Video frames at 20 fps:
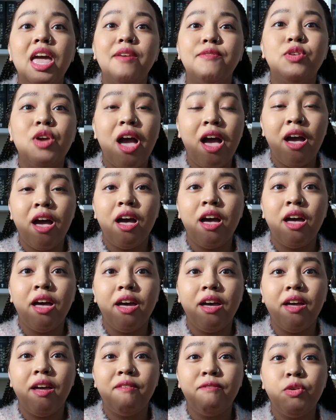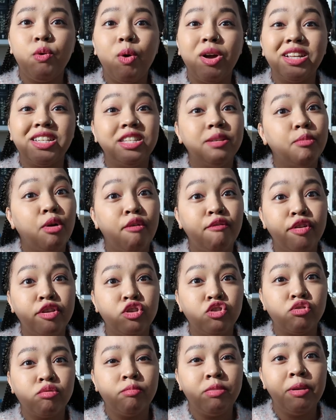If you want to see more
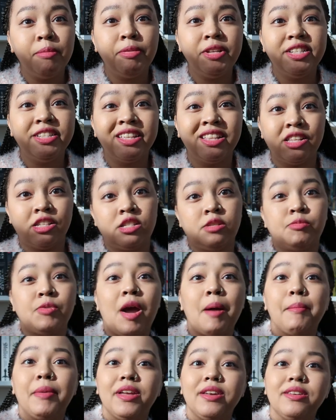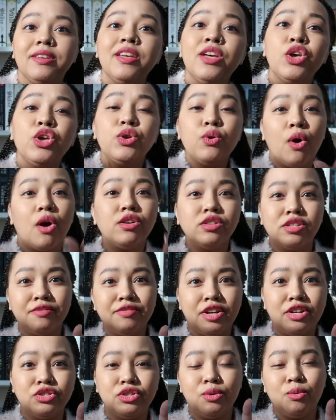videos from me, please hit the subscribe button. You are also
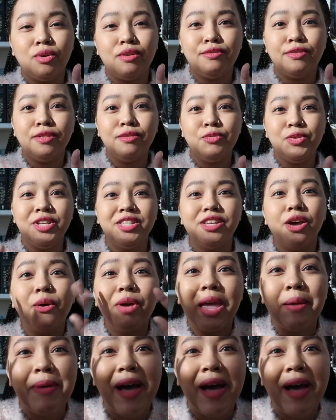stars in a world full of tweets. Okay,